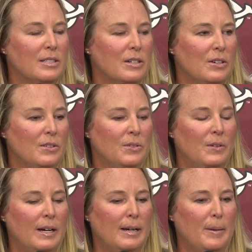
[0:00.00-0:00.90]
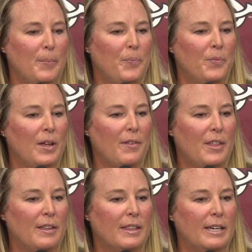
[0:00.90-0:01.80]
So I
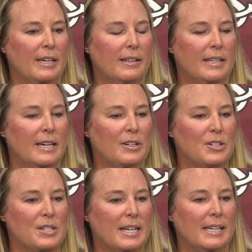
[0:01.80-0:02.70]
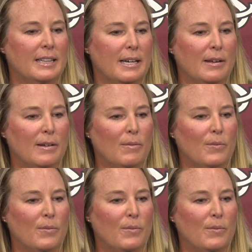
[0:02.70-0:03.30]
think they understand that